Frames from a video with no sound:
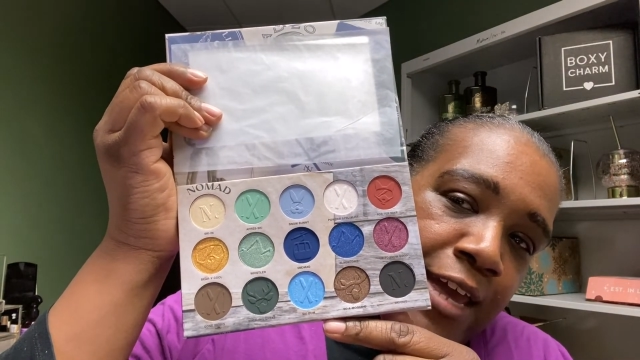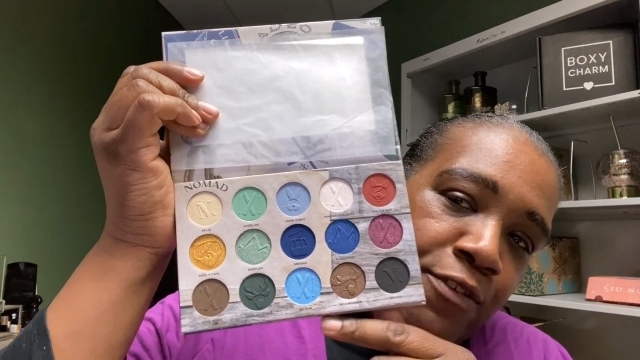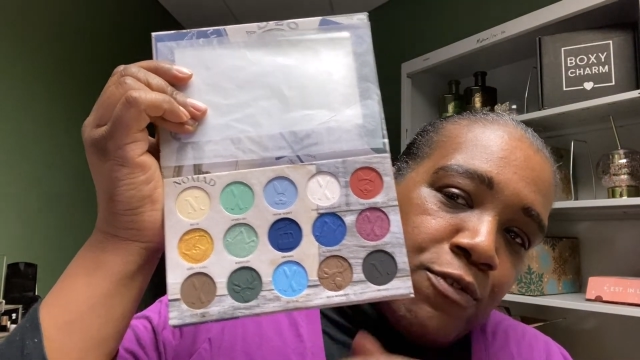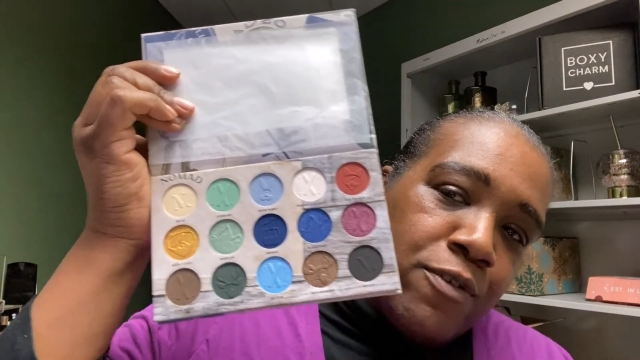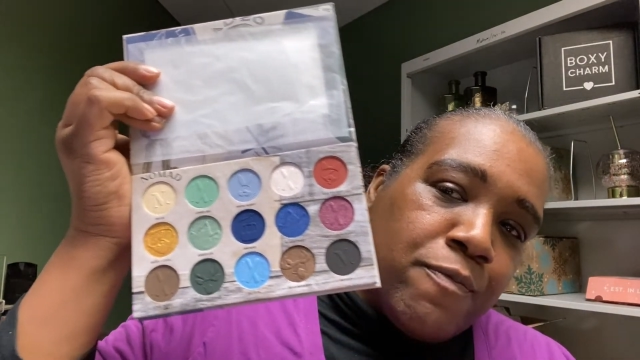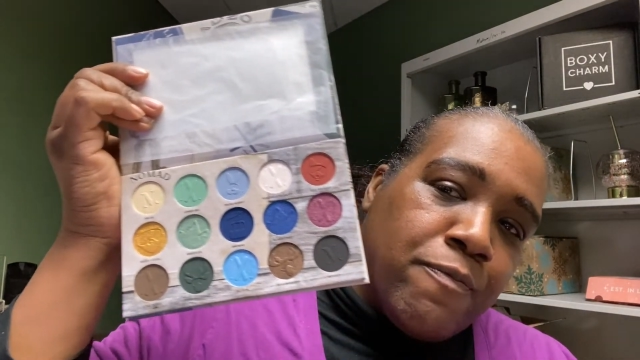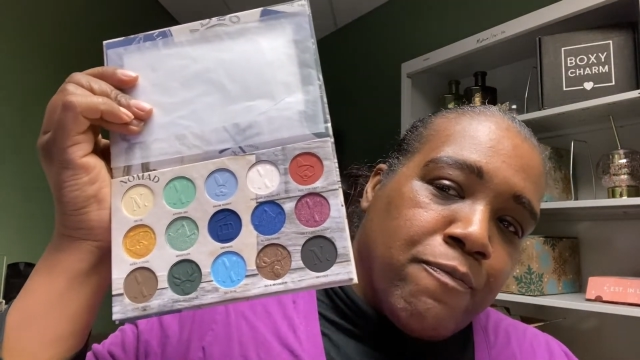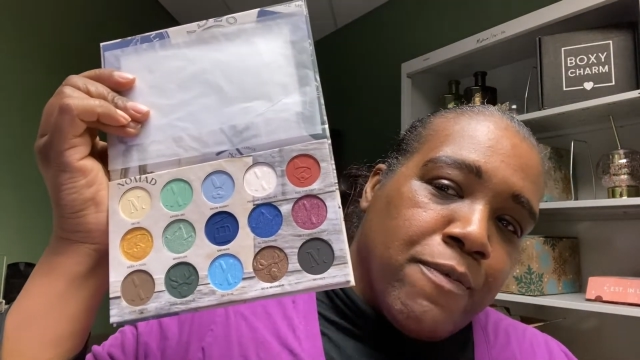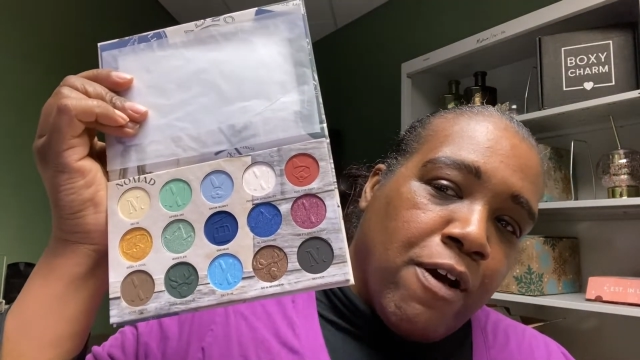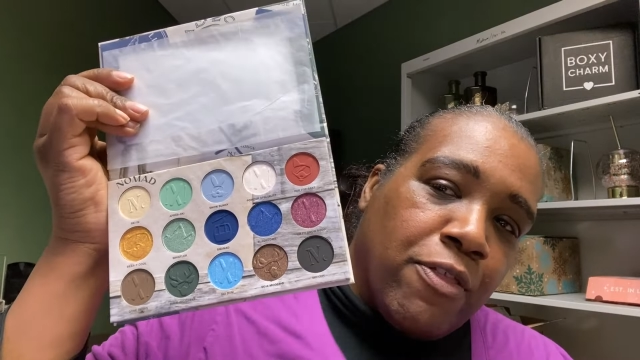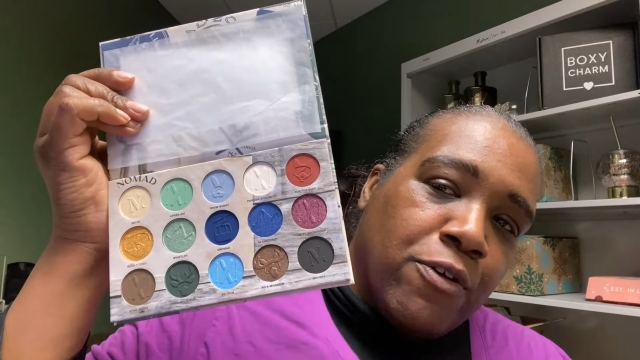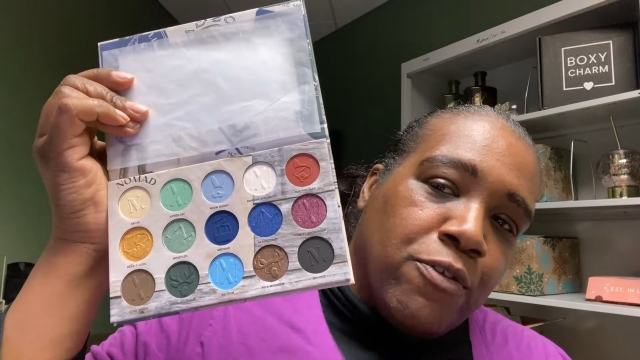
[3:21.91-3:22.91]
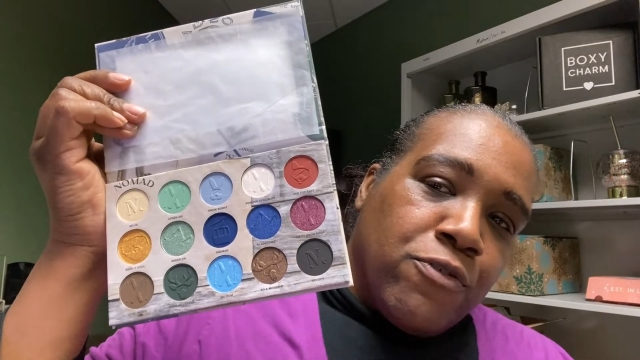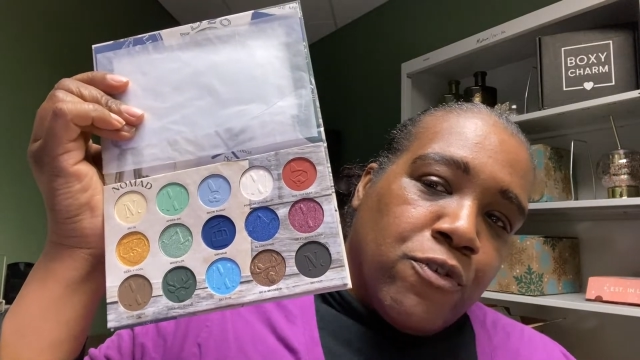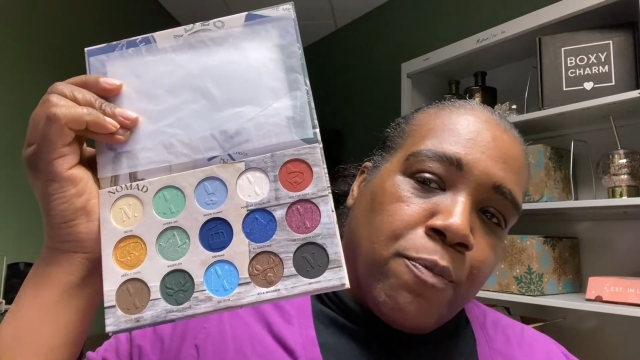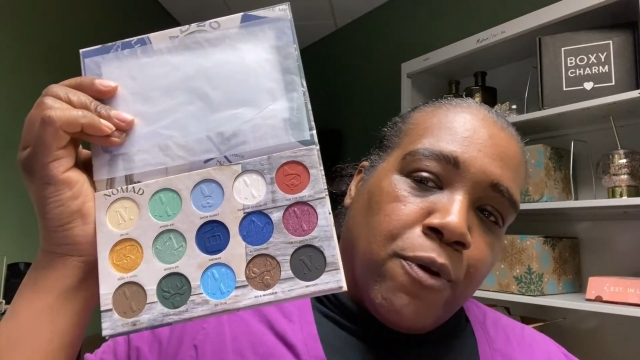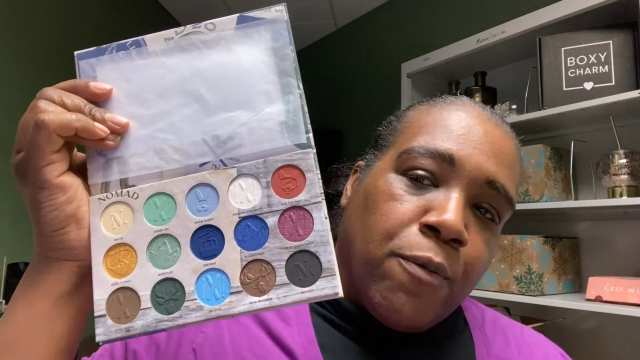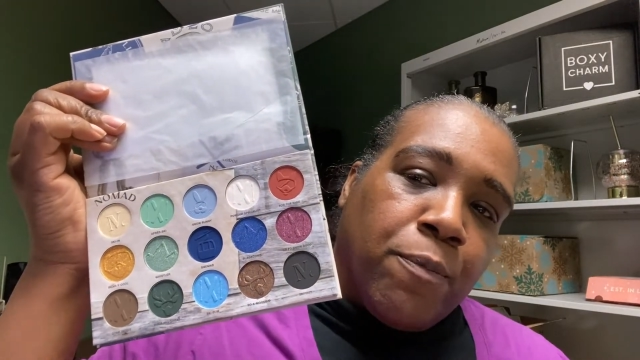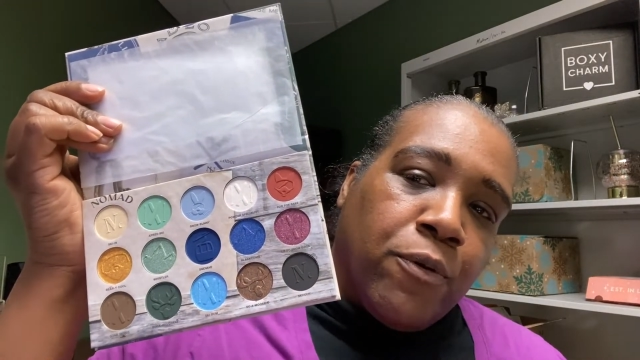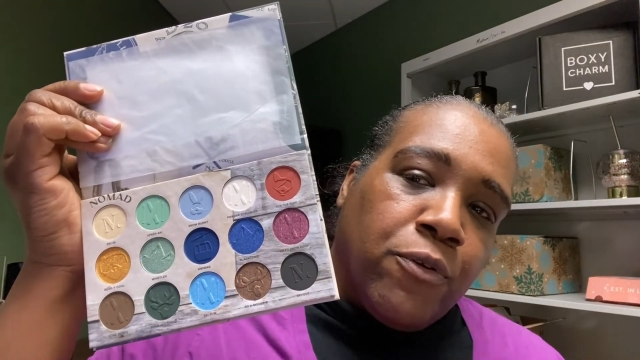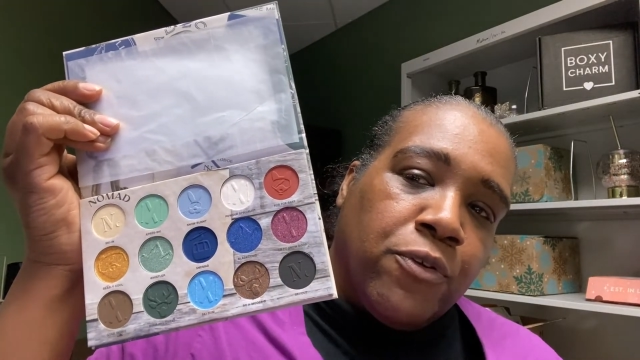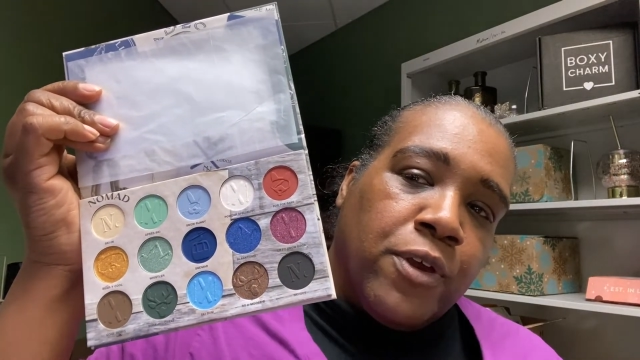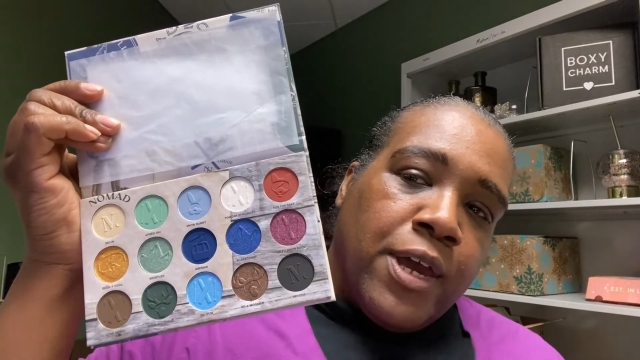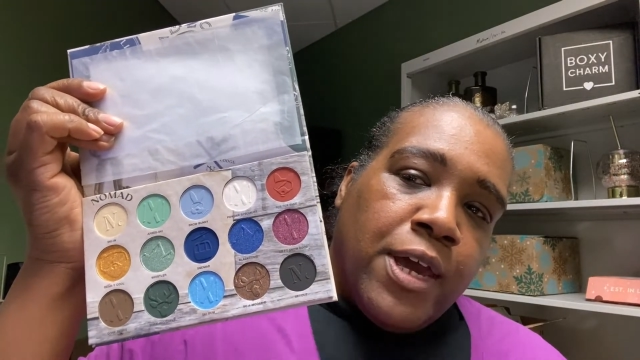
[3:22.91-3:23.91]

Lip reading: sort of, although there's no purples,